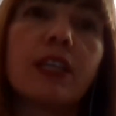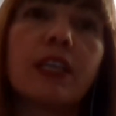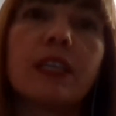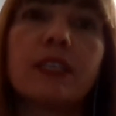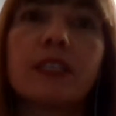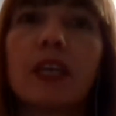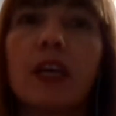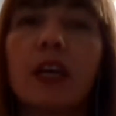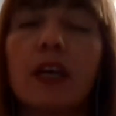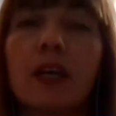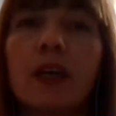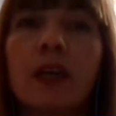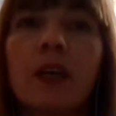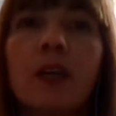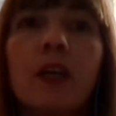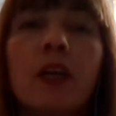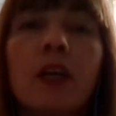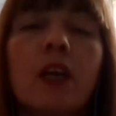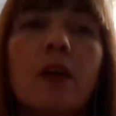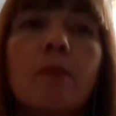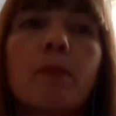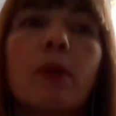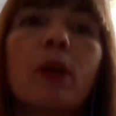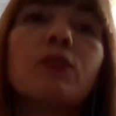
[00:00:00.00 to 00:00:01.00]
There's a
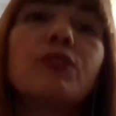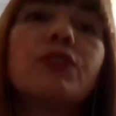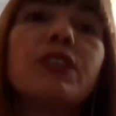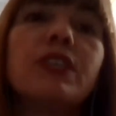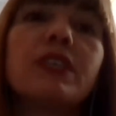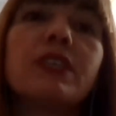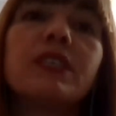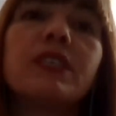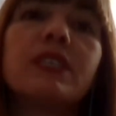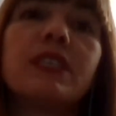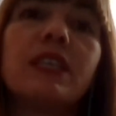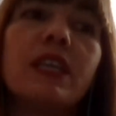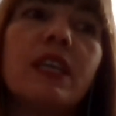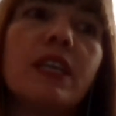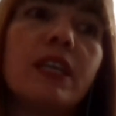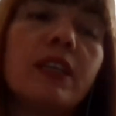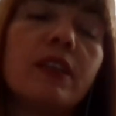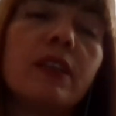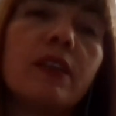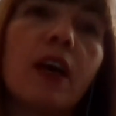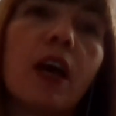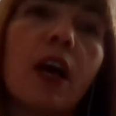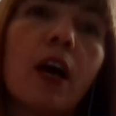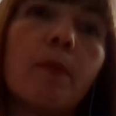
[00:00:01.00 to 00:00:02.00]

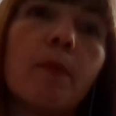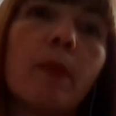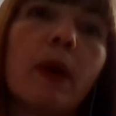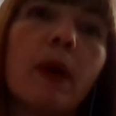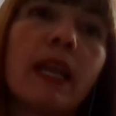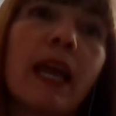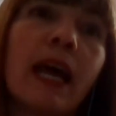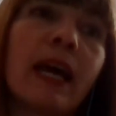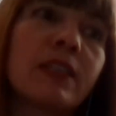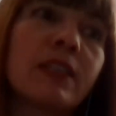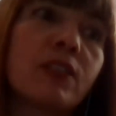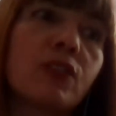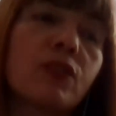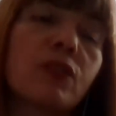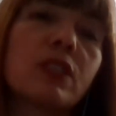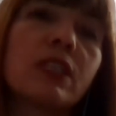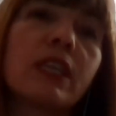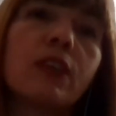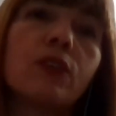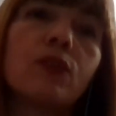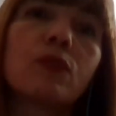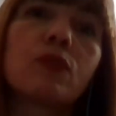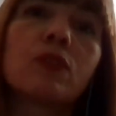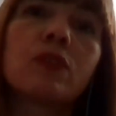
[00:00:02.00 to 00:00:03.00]
post-16 an adult
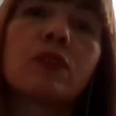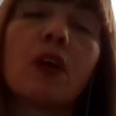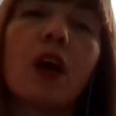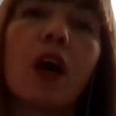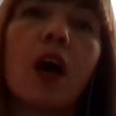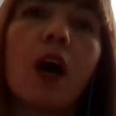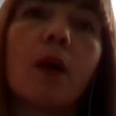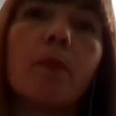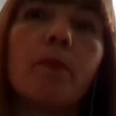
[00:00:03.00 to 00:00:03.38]
skills